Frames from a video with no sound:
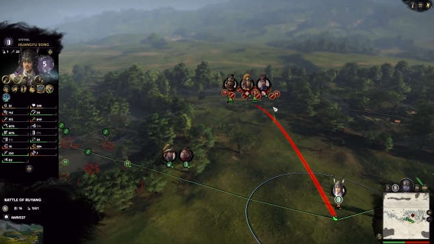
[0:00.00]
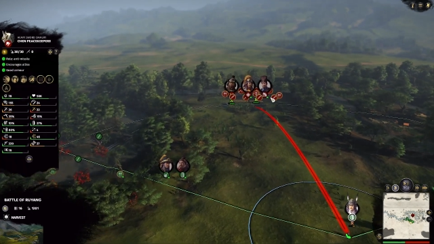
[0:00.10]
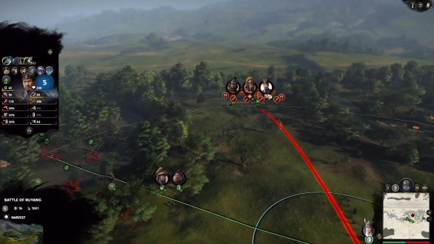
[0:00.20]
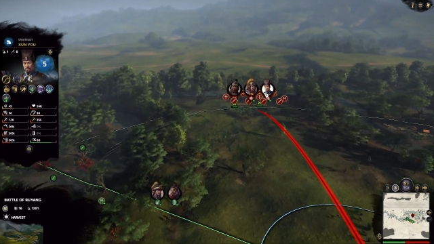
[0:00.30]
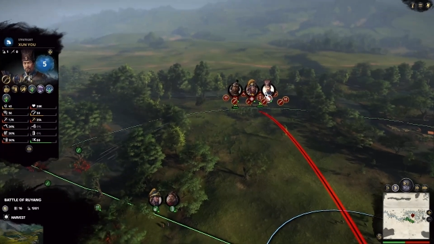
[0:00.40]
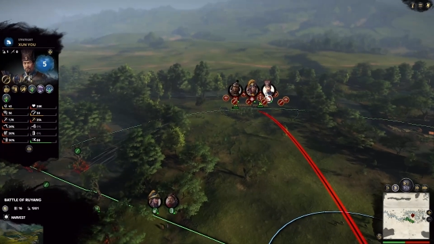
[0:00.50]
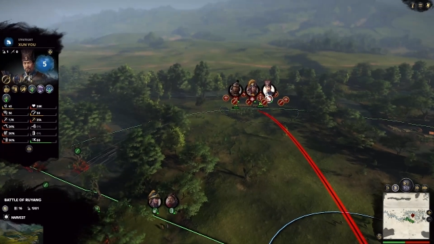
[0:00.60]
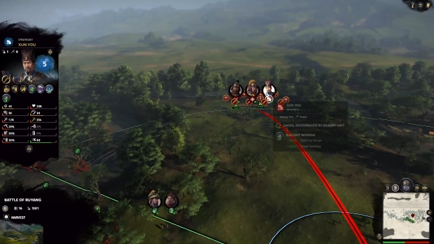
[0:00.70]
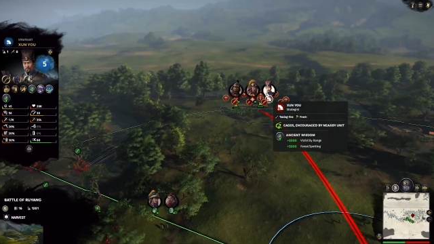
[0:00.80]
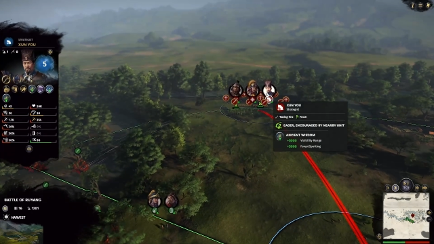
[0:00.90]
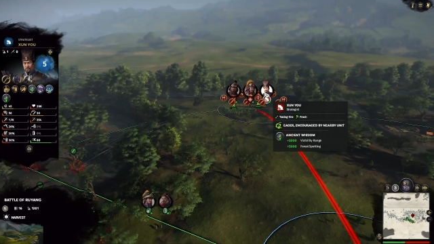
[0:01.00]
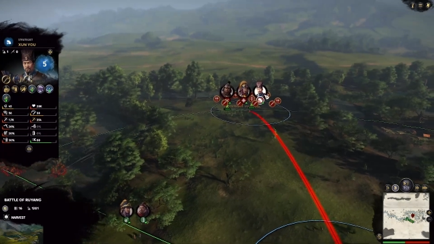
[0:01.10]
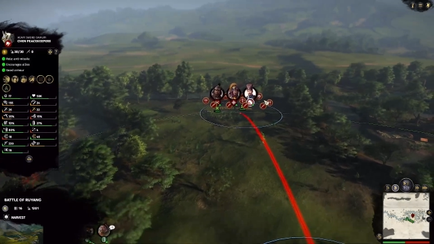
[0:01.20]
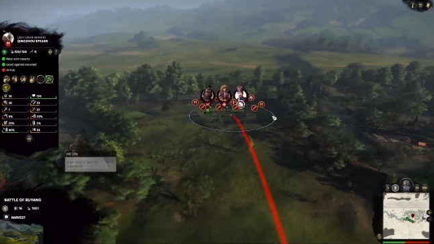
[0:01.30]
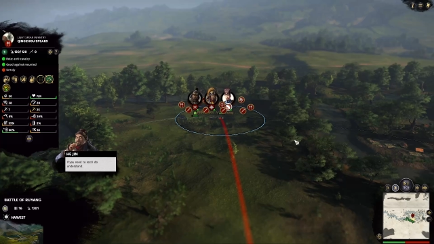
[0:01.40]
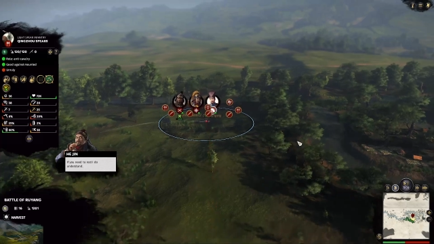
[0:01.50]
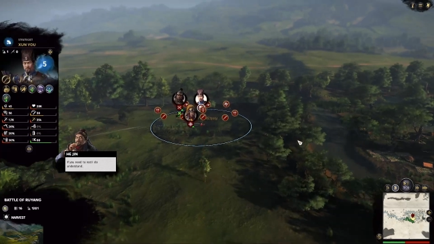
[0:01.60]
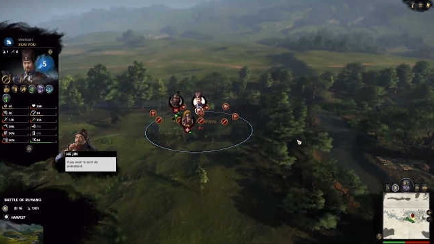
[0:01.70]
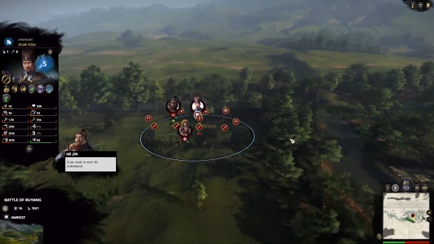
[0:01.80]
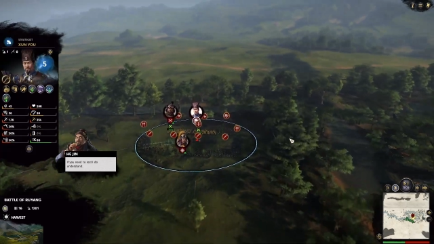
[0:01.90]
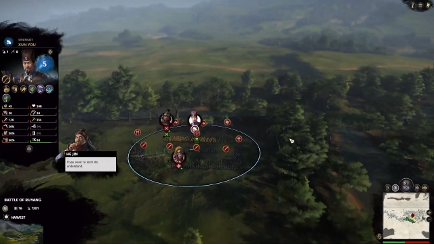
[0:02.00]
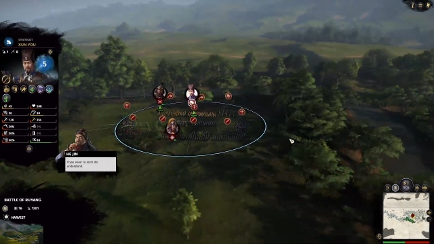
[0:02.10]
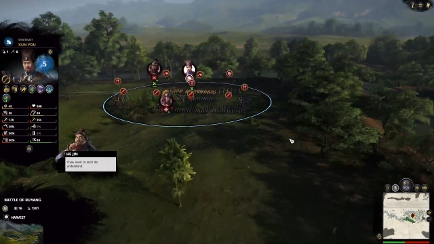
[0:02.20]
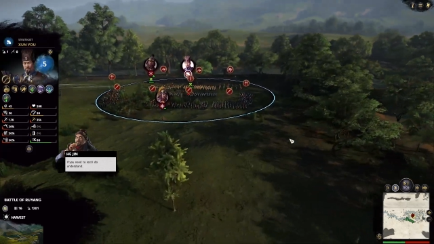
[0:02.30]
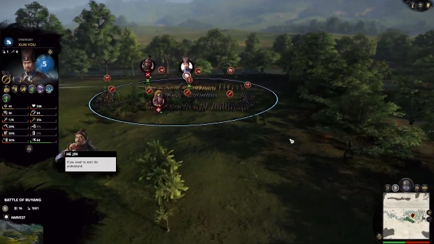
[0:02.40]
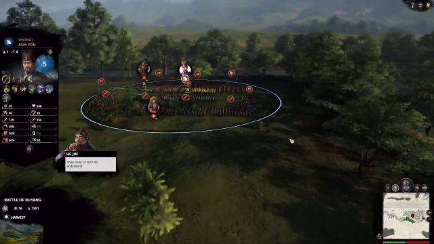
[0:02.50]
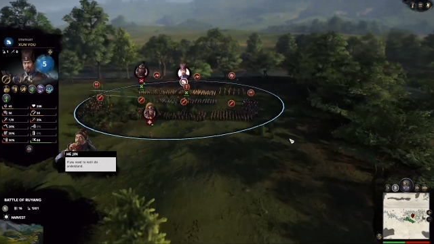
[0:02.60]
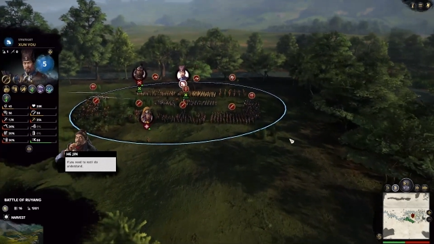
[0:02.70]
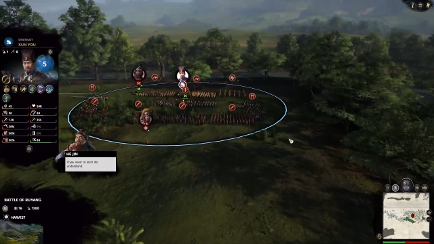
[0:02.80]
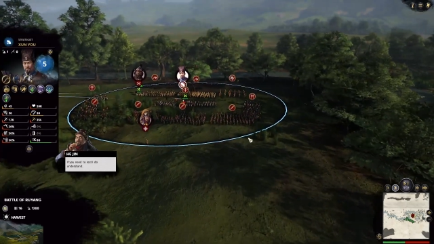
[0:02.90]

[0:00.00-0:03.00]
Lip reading: [unreadable: no face in view]